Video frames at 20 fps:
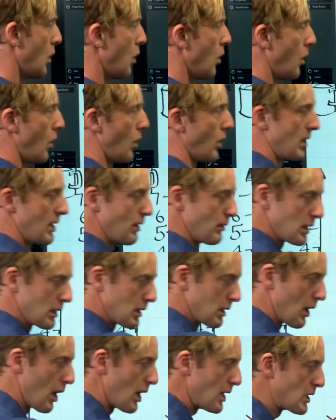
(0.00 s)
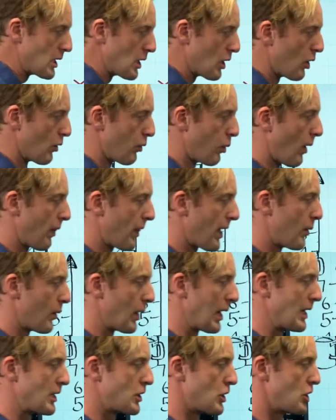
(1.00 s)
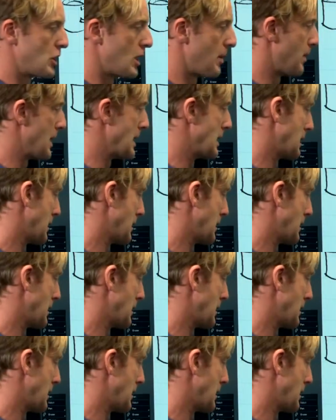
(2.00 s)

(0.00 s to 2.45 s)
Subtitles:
gives us an idea of what that relationship is.